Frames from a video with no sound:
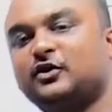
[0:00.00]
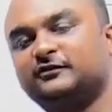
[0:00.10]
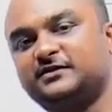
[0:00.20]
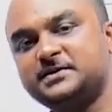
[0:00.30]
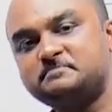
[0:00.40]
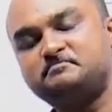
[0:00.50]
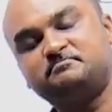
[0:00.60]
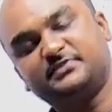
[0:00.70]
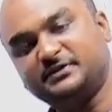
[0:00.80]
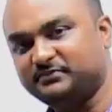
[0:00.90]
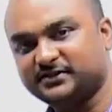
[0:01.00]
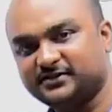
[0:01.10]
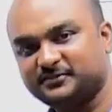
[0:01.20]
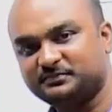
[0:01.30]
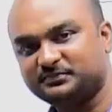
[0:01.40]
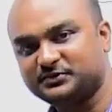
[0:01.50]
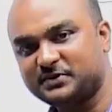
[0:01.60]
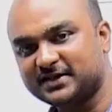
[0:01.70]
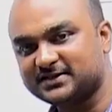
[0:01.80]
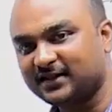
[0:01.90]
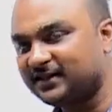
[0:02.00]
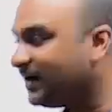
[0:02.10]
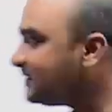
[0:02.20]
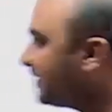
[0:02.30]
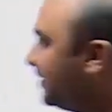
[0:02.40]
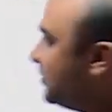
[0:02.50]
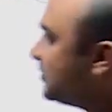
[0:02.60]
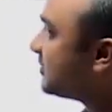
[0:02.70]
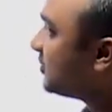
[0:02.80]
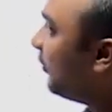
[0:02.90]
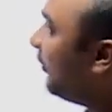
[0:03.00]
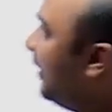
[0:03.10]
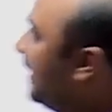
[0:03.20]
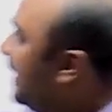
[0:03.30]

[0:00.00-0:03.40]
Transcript: of the people. Do you understand that? So,